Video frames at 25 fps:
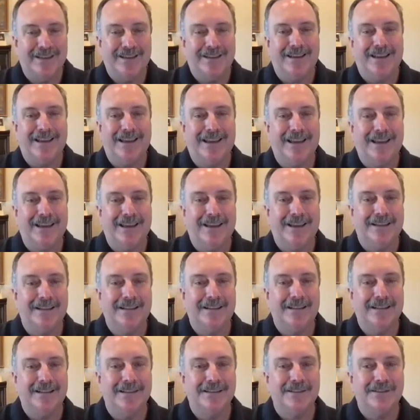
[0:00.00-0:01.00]

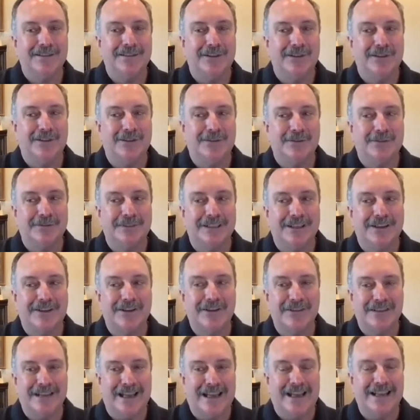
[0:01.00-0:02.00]
And so you know,
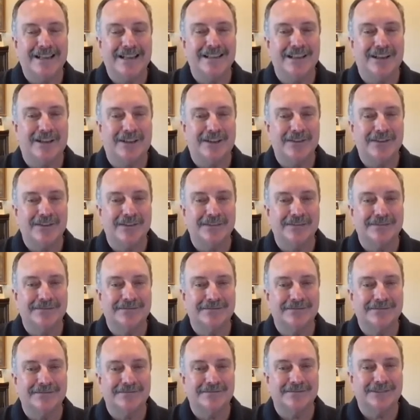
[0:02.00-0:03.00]
her dad tells
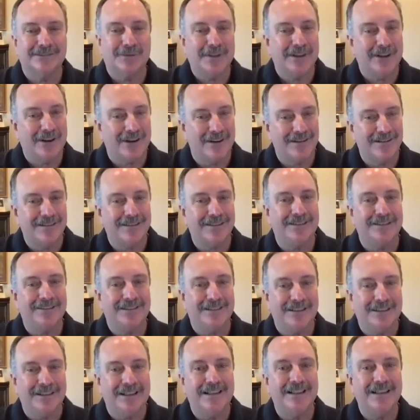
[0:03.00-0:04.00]
her, "Sweetheart, you,
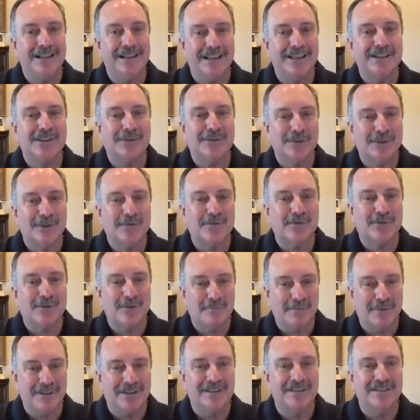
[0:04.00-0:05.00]
you need to get three or
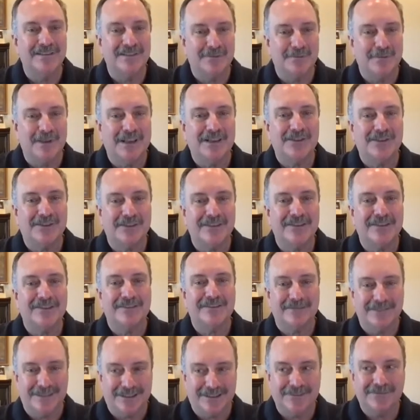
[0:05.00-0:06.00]
four bids to make sure
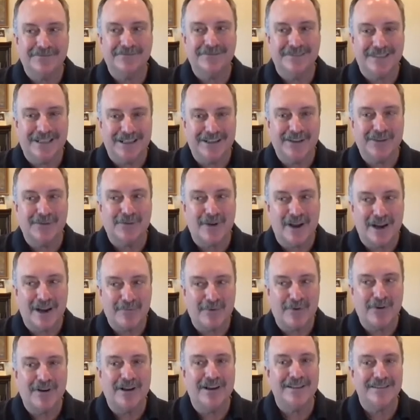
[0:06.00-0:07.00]
you're you know getting the
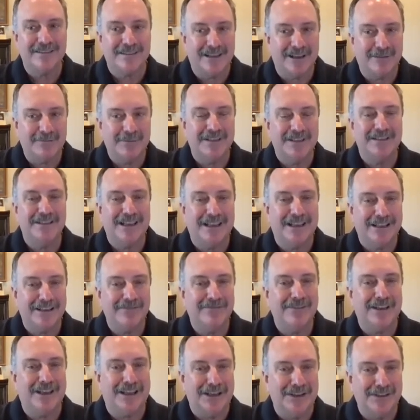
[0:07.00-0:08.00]
right price, not being taken
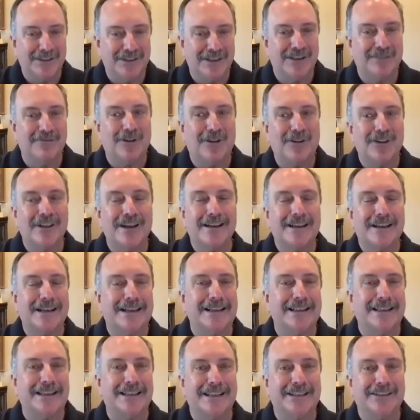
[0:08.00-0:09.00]
advantage of, all that
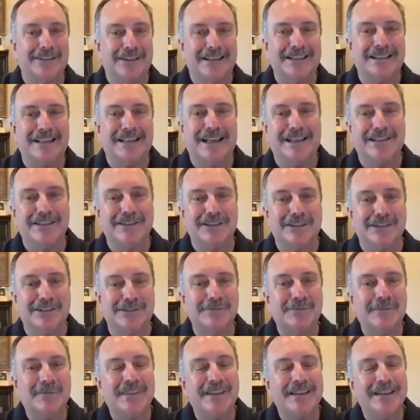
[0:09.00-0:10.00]
kind of thing, like dads
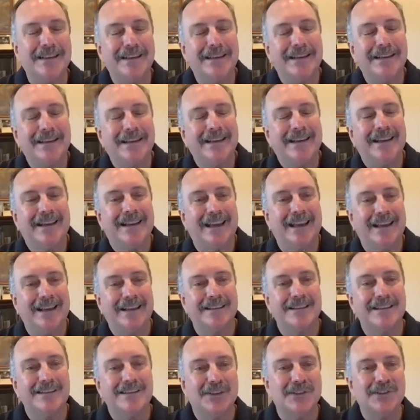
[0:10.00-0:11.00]
do."
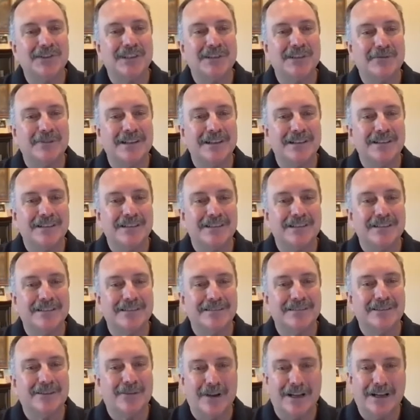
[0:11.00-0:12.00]
And so she went
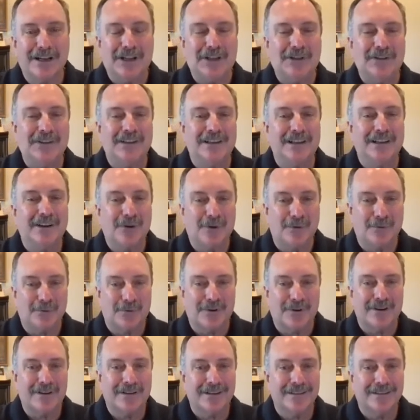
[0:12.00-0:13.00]
to credit union at her
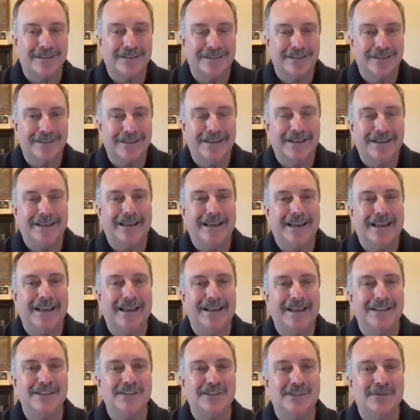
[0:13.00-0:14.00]
work
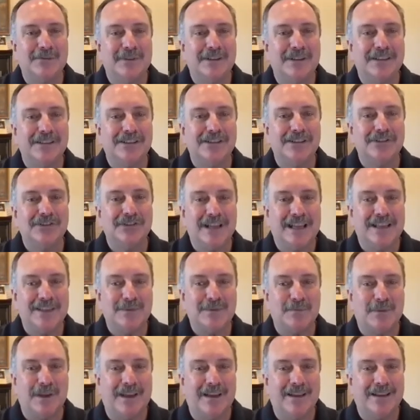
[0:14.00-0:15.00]
and she went to
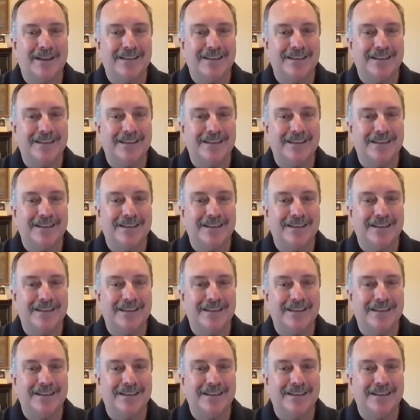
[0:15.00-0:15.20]
Chase Bank,